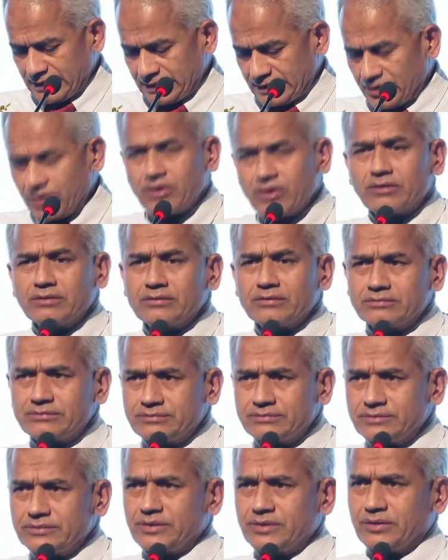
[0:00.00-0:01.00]
It all,
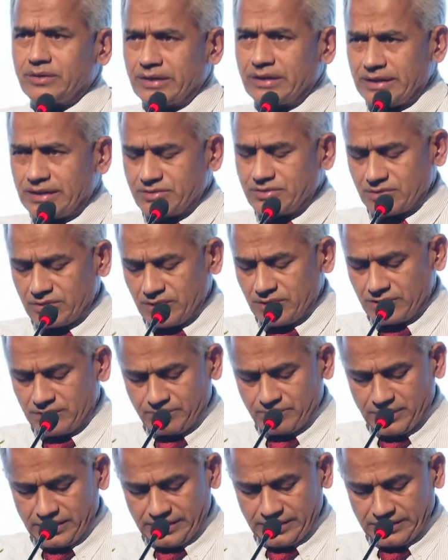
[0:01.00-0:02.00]
you know, I had to
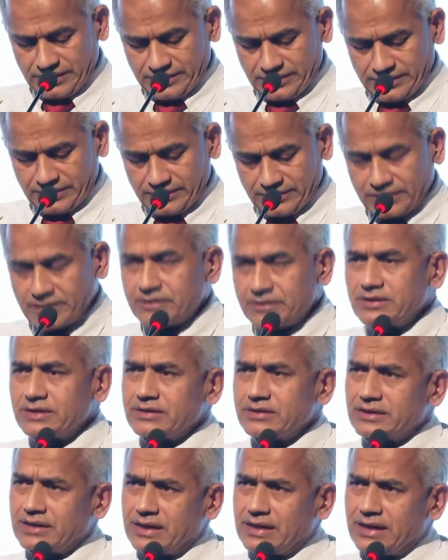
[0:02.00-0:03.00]
learn by heat
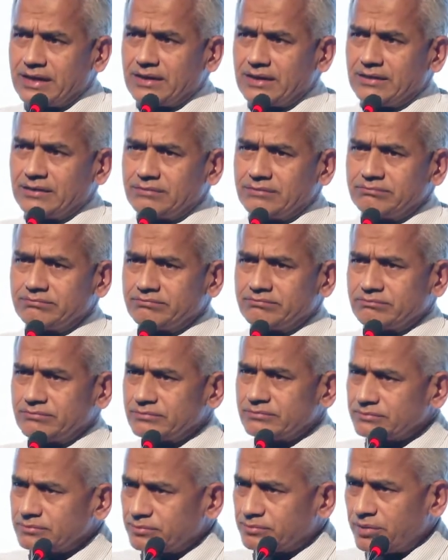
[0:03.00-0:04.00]
and trial,
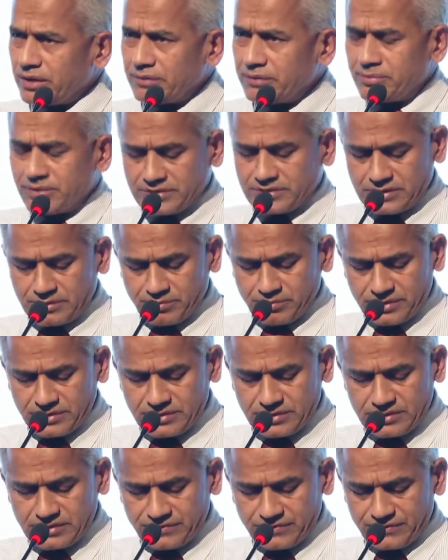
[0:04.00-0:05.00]
by bits and
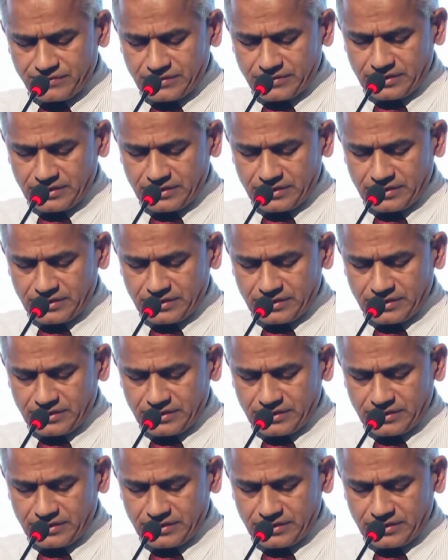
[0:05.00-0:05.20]
pieces of,